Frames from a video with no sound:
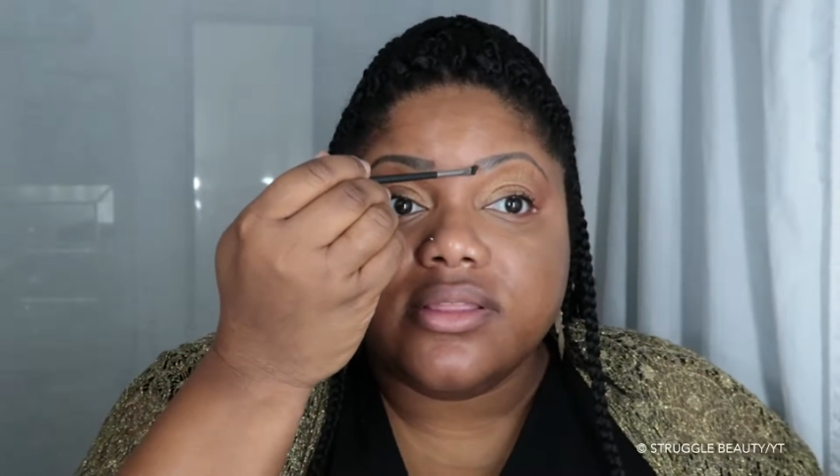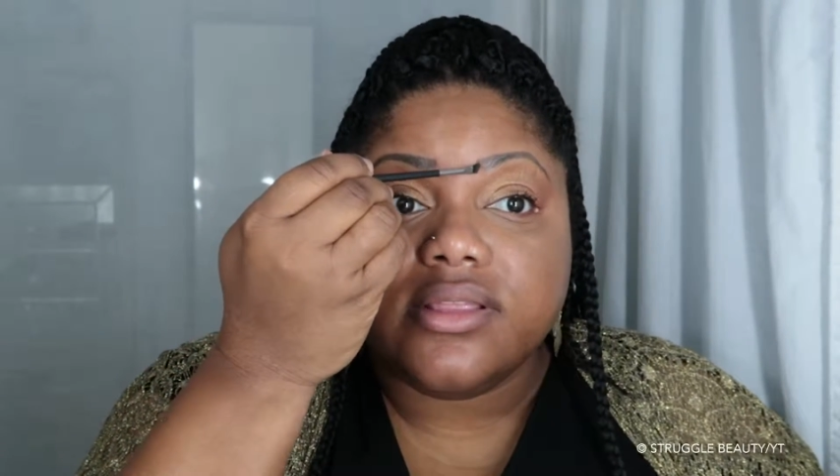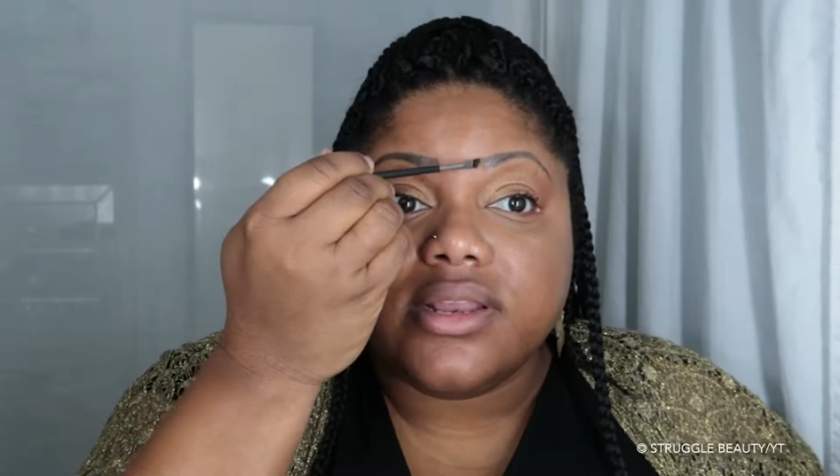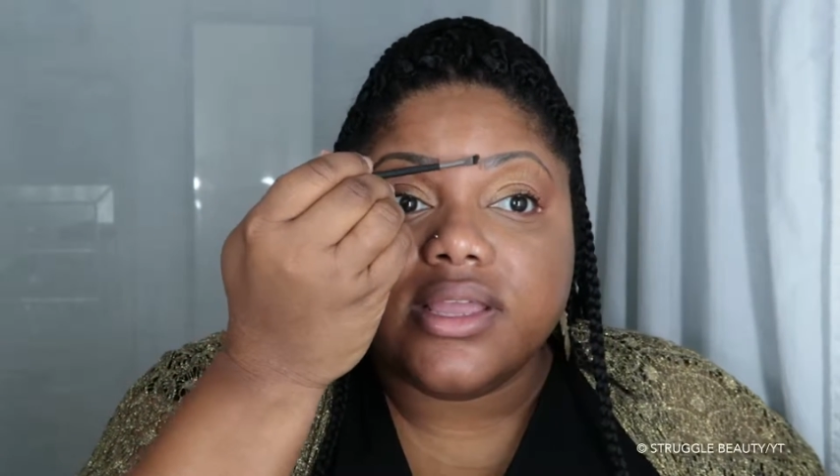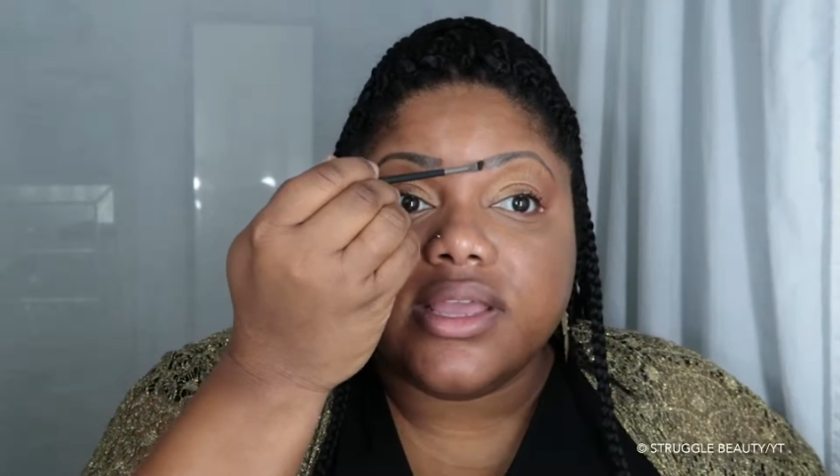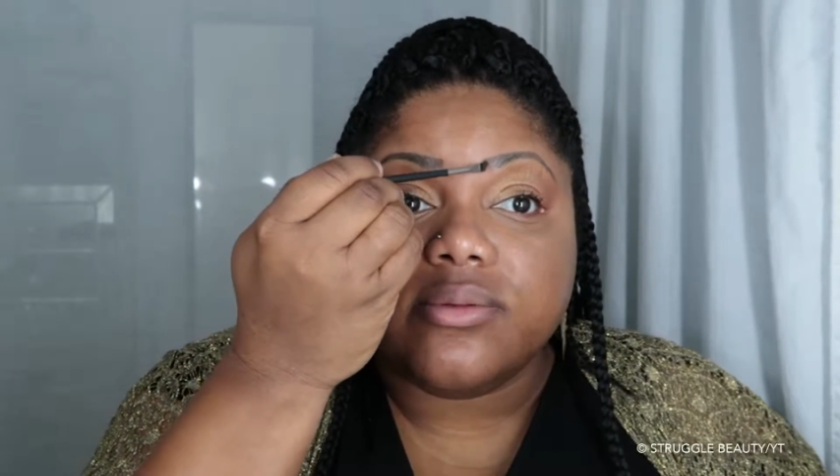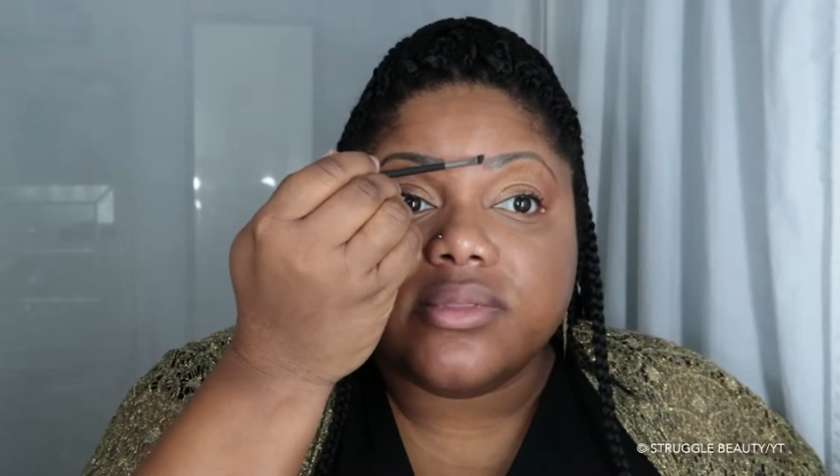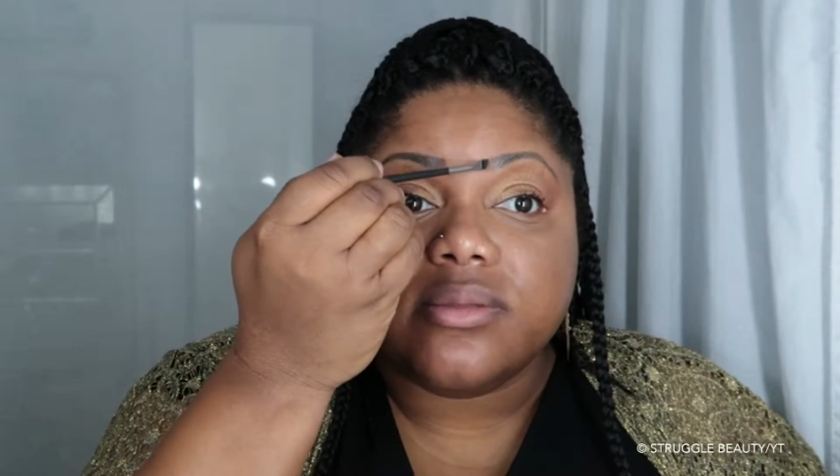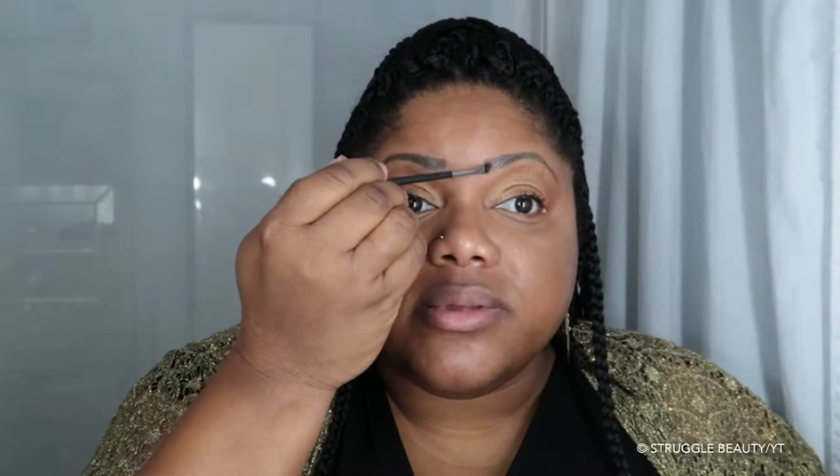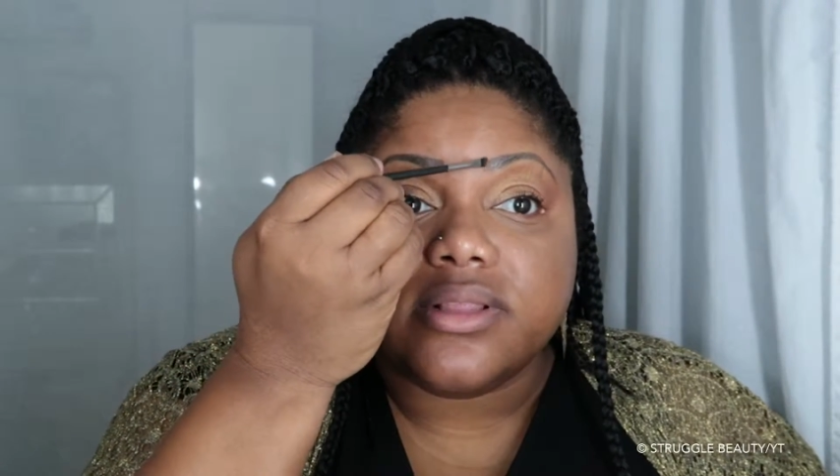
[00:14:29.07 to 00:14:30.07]
than I can
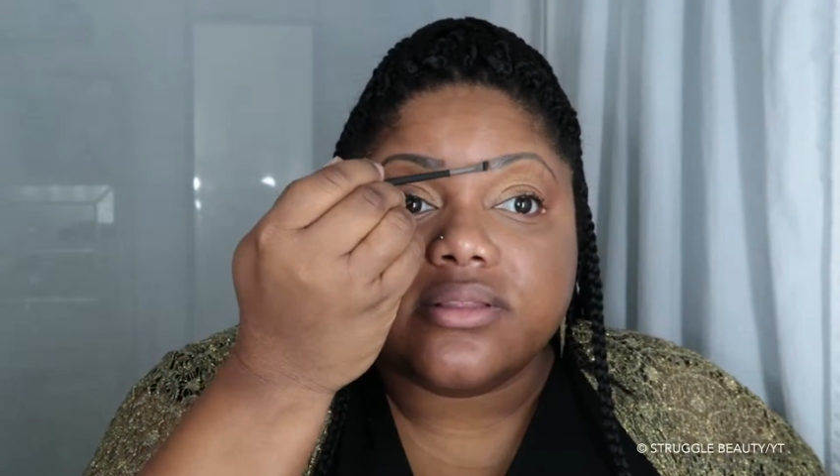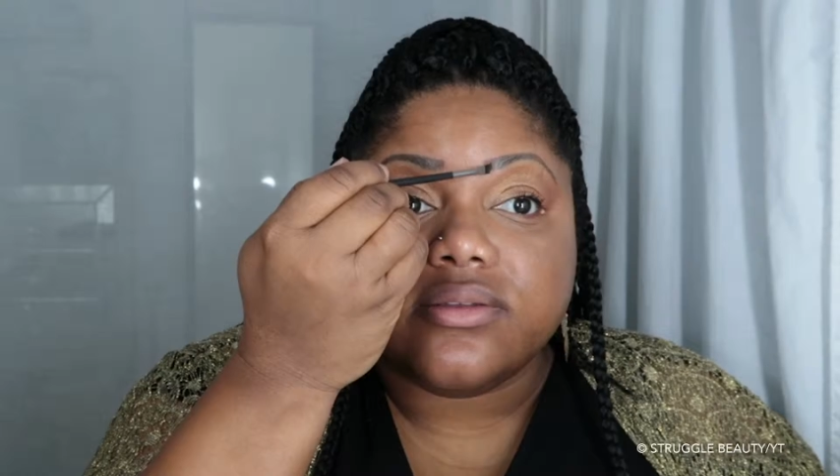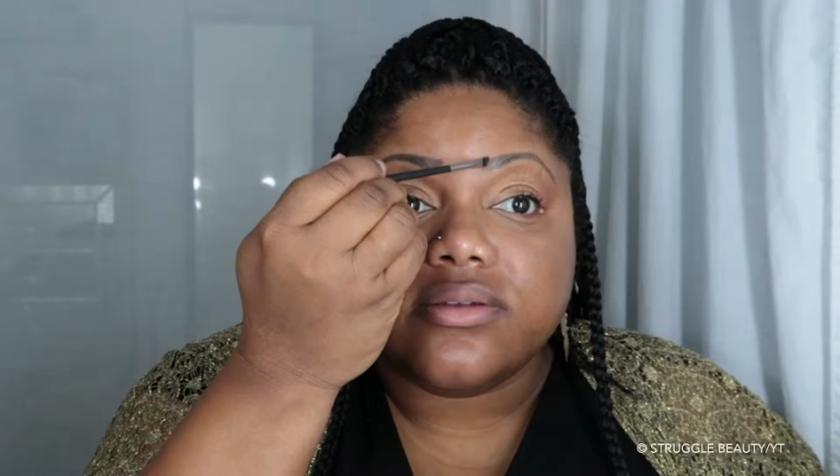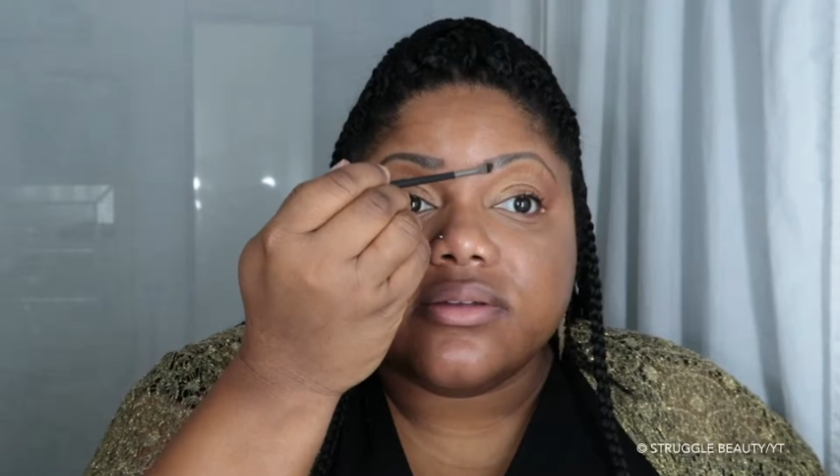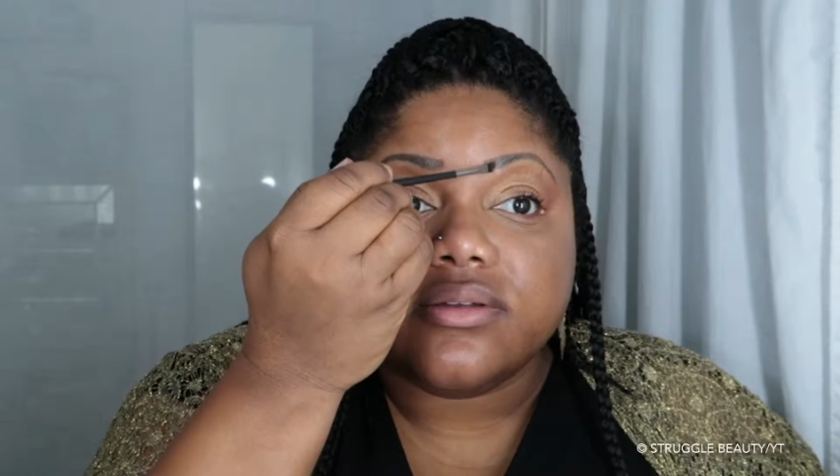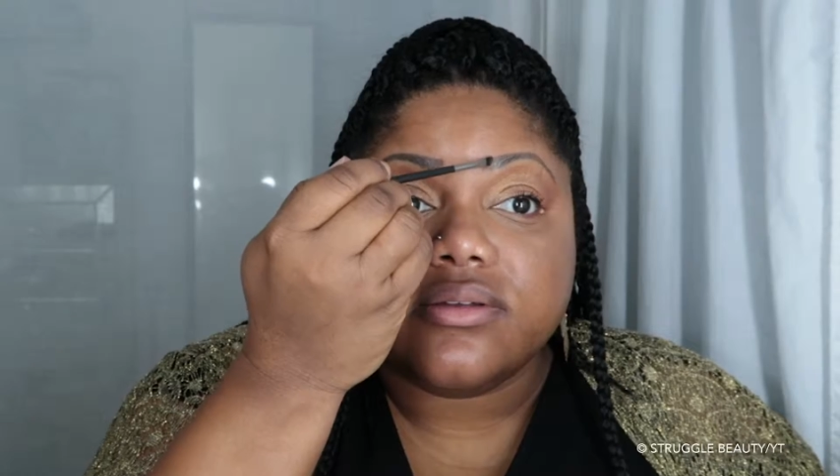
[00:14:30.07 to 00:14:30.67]
with the pencil.